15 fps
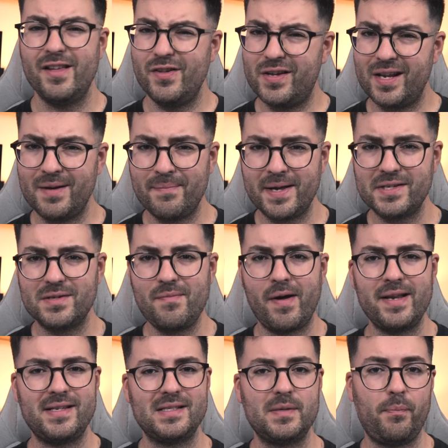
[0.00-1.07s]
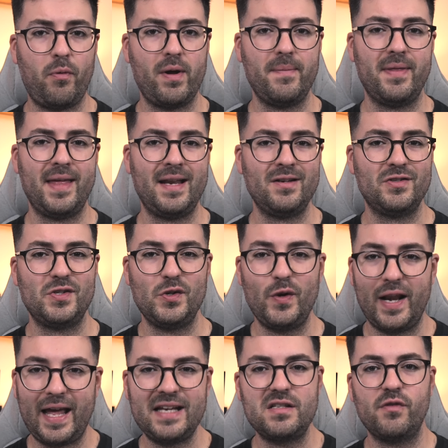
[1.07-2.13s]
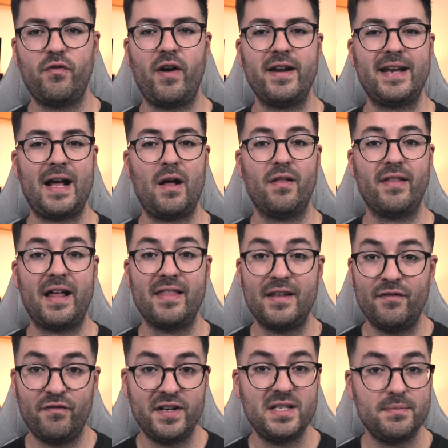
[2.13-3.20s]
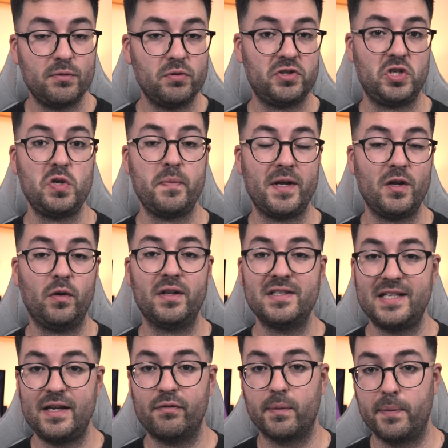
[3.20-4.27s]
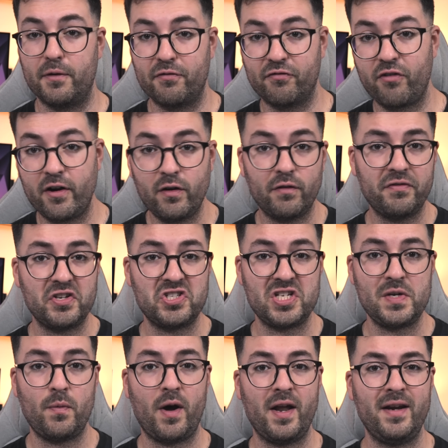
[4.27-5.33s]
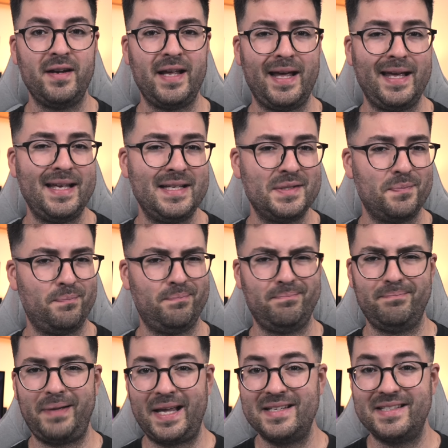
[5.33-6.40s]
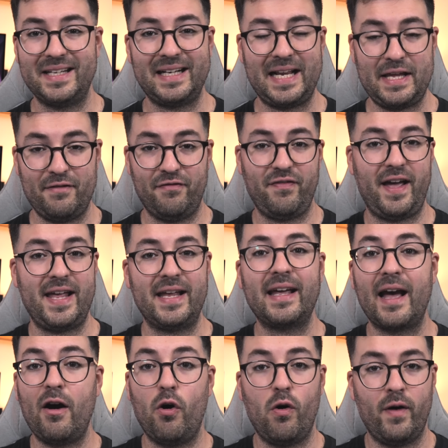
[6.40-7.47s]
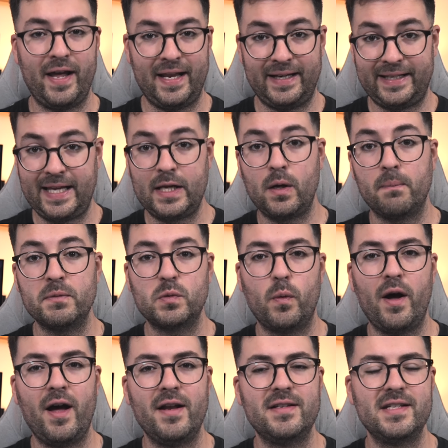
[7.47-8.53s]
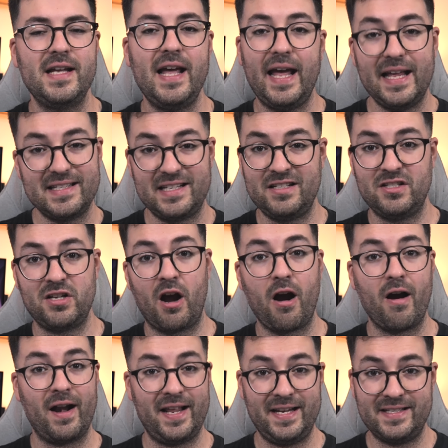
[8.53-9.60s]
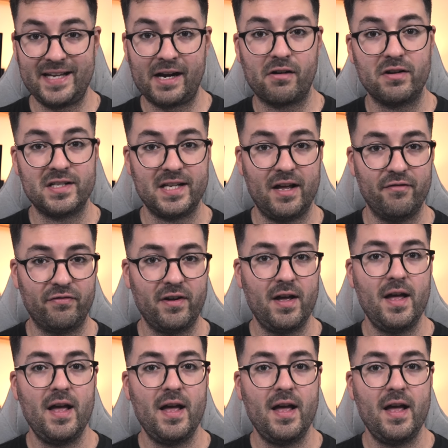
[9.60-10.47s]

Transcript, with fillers: You can imagine my disappointment then to later find out that the visible tubing you can see from the front of the G one is basically fake, or in Geekom's words, it's entirely decorative.